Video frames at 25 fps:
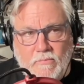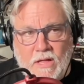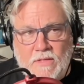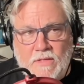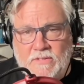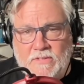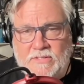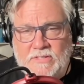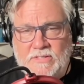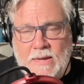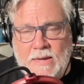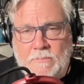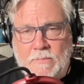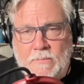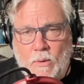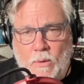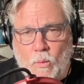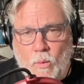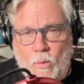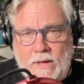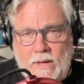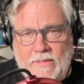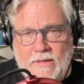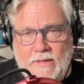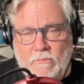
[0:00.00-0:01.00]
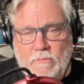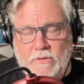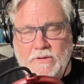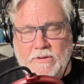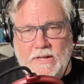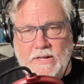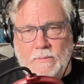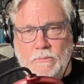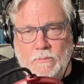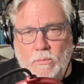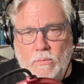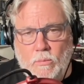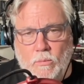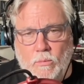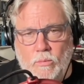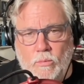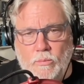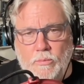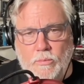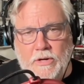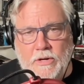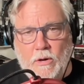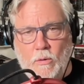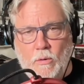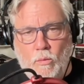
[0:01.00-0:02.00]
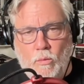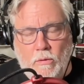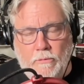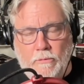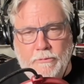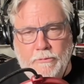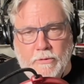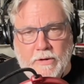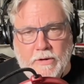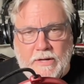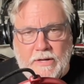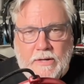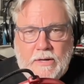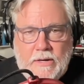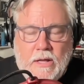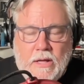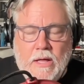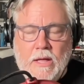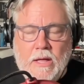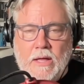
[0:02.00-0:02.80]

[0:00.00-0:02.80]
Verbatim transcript: The same way they redeemed, you know, Wolverine